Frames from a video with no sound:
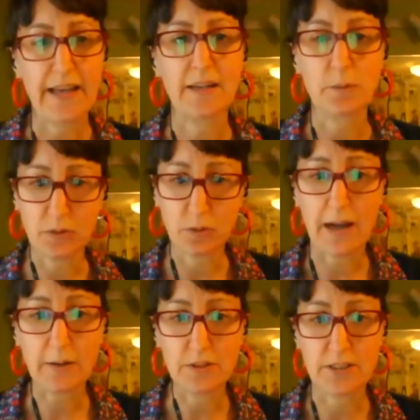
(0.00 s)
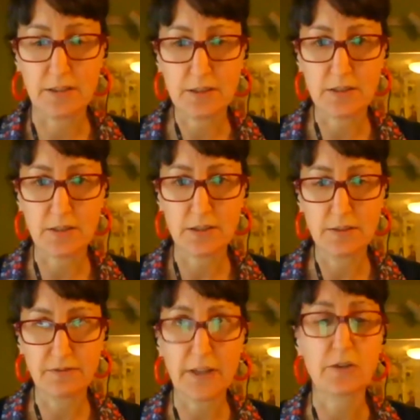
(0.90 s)
And it was around
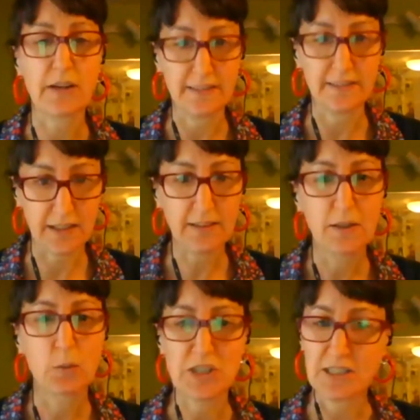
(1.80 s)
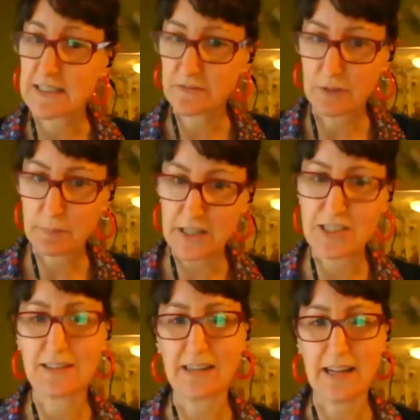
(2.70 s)
fundraising, which is a different
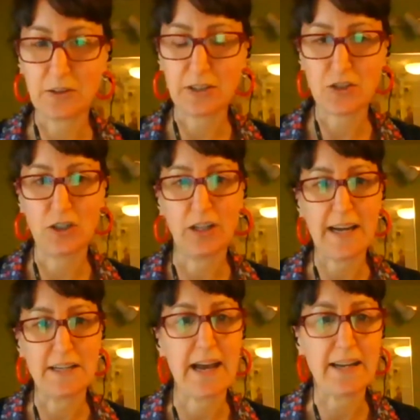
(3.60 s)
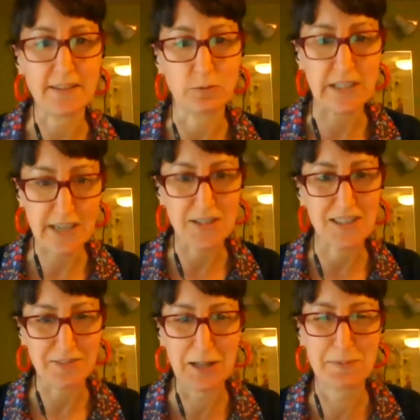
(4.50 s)
budget that I don't control. I had to reach out
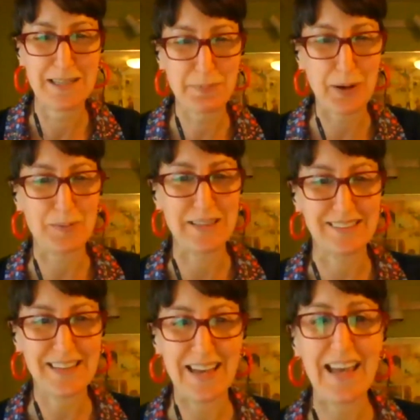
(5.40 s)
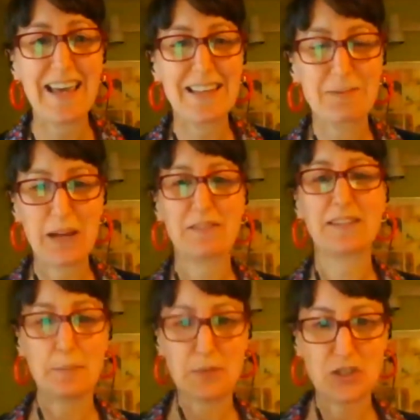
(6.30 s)
to the development department to say, hey, we have
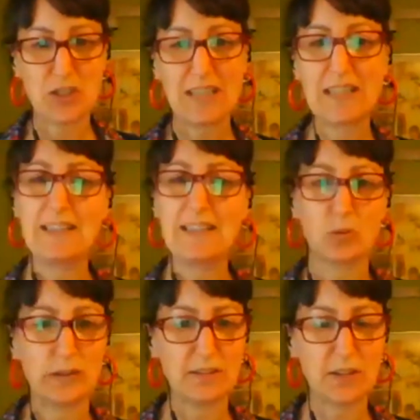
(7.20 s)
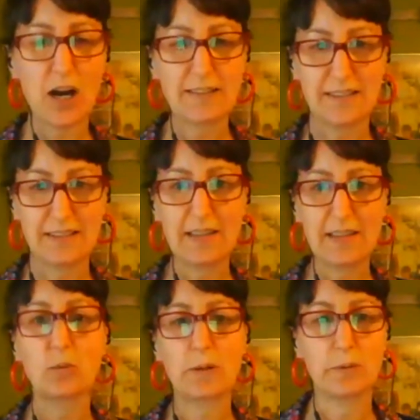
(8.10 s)
this opportunity. Here's what it costs.
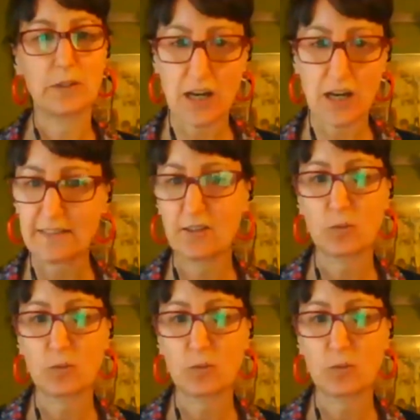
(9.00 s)
Here's what it would cost.